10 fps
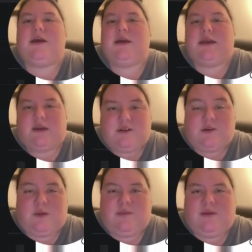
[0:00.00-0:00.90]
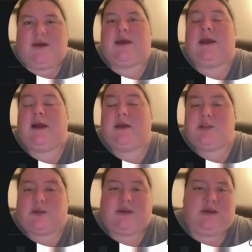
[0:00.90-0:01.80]
here's the replay. And
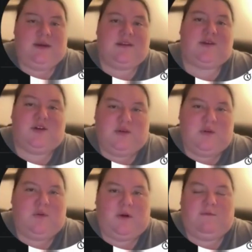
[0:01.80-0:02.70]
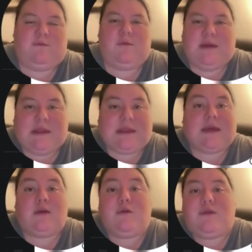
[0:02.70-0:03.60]
actually, it's also important for me
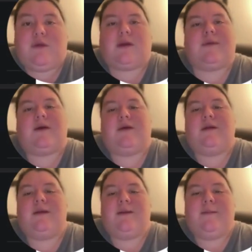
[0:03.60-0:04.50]
that you think about it,